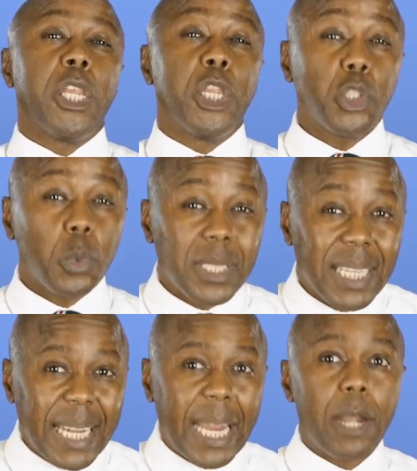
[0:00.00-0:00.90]
This was
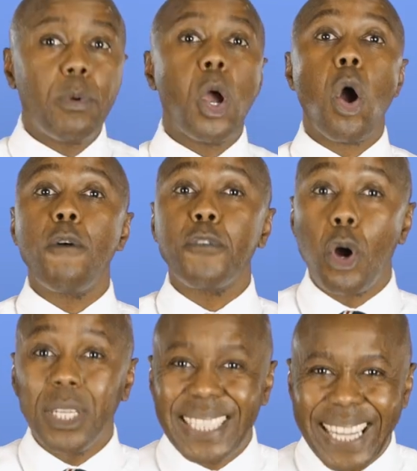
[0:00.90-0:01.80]
an area of
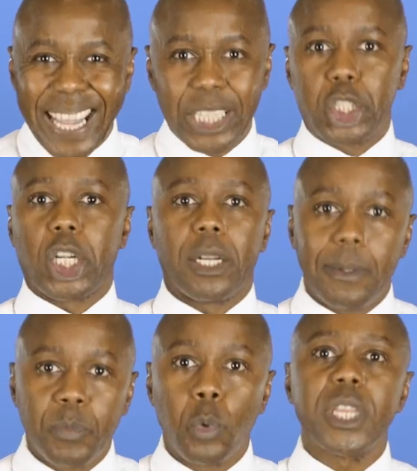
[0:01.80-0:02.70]
contention
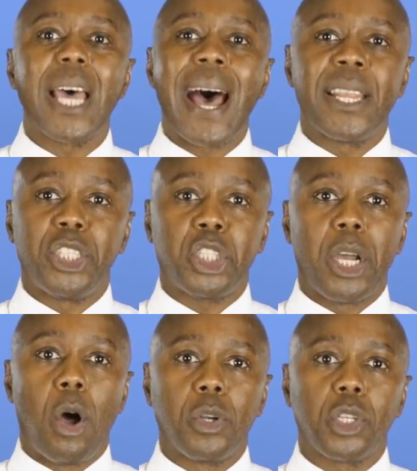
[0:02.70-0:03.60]
with the other
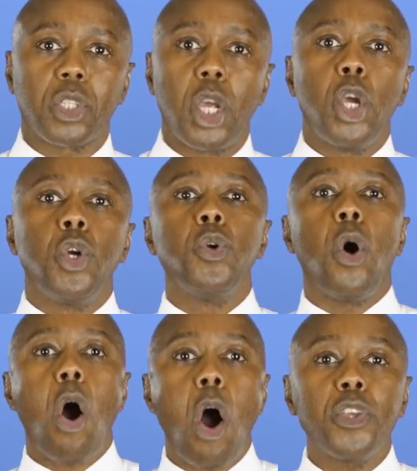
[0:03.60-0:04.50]
shareholders,
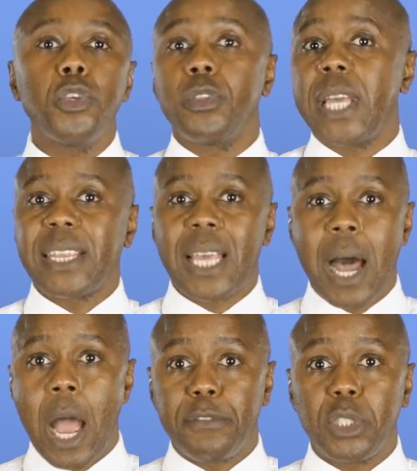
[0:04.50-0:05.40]
who argued that the
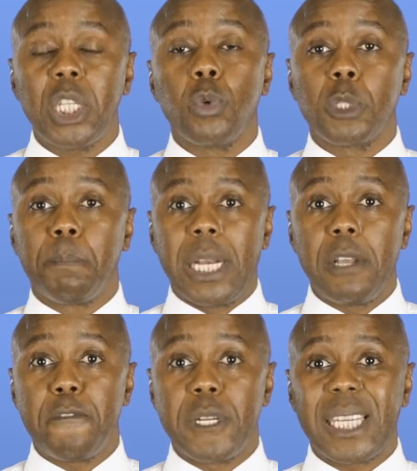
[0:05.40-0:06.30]
IFC was
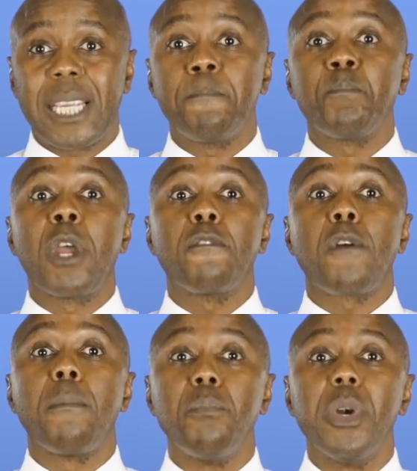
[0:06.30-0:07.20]
benefiting
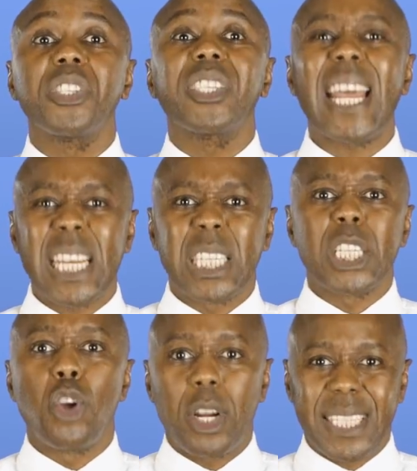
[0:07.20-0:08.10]
from risks that it
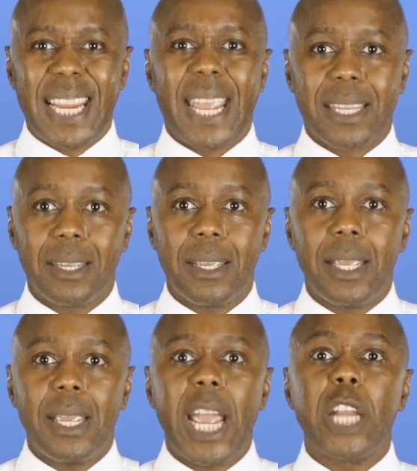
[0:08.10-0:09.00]
did not take
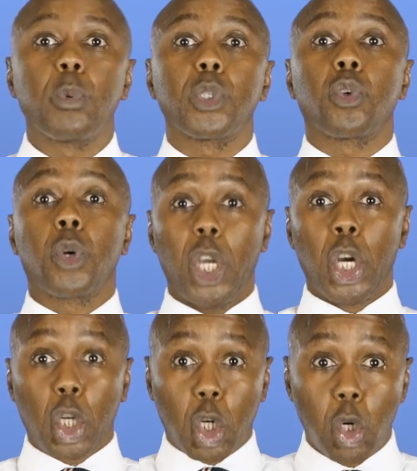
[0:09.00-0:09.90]
and was
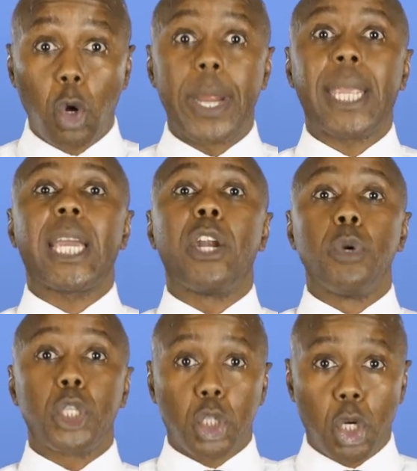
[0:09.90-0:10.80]
accruing a
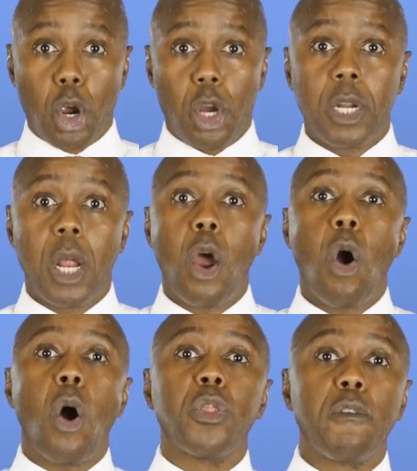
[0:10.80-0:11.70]
return
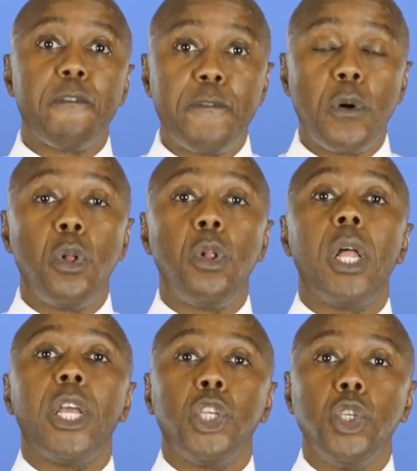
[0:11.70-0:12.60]
on the
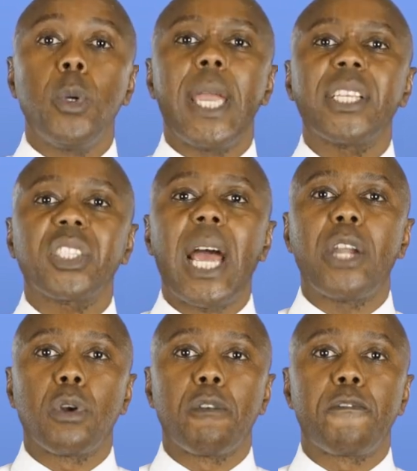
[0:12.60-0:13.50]
full US
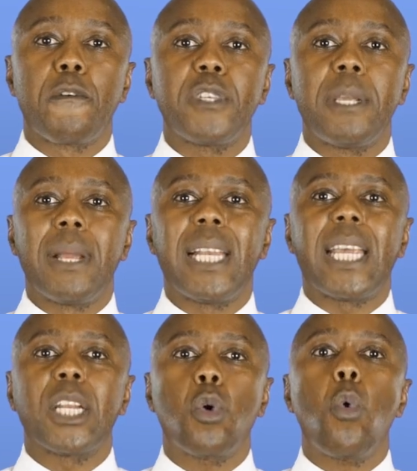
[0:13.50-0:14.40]
150
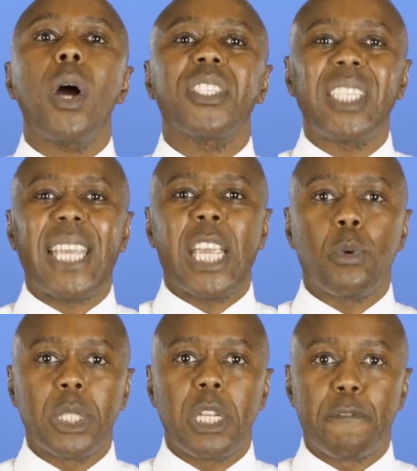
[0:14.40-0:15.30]
million
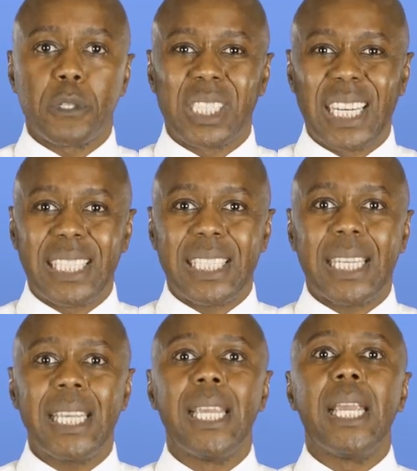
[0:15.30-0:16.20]
quasi-equity
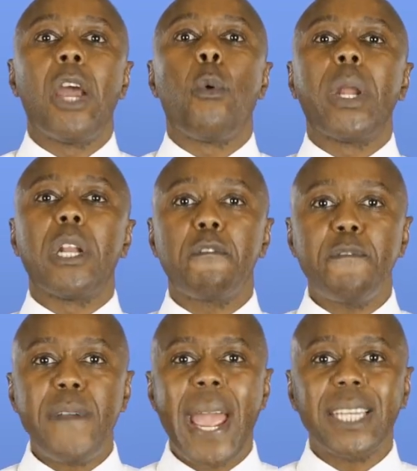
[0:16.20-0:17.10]
facility, when in
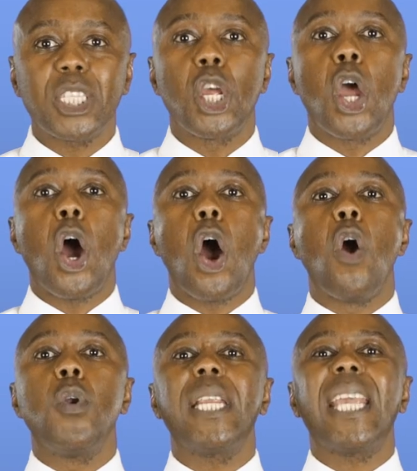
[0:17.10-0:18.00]
fact
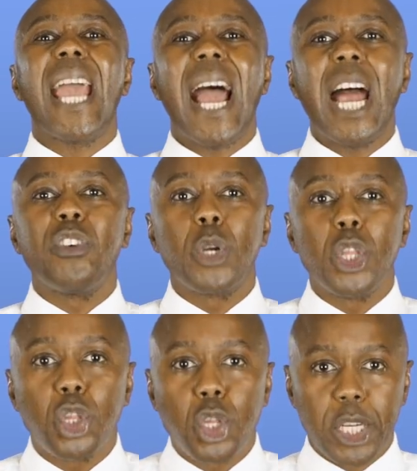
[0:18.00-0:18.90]
only
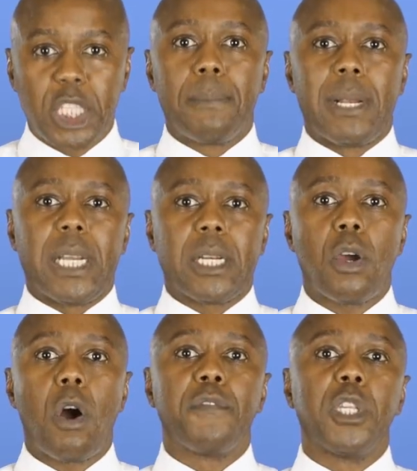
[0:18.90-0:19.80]
130 million
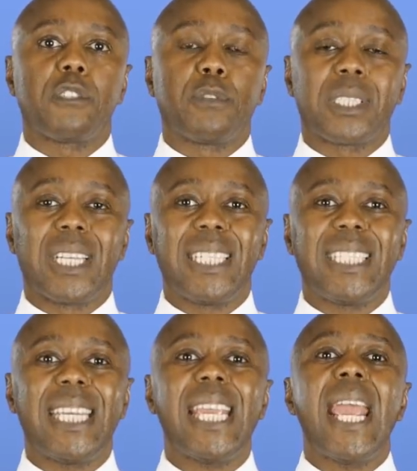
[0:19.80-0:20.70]
of this
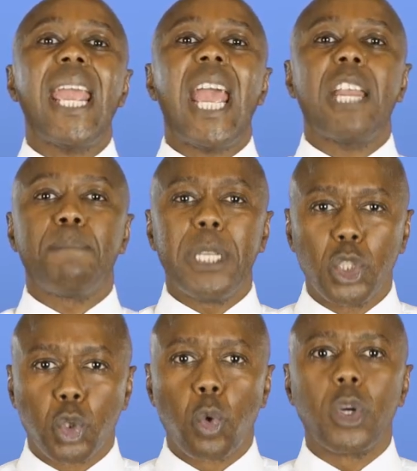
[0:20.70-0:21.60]
facility had
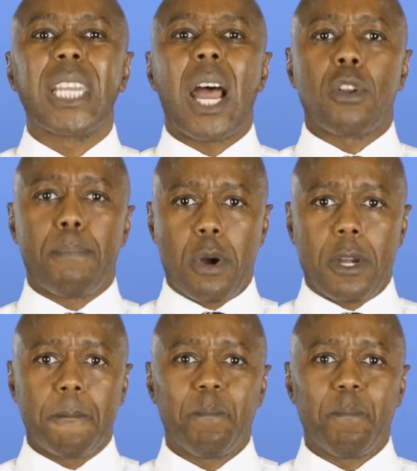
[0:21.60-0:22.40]
been drawn down upon.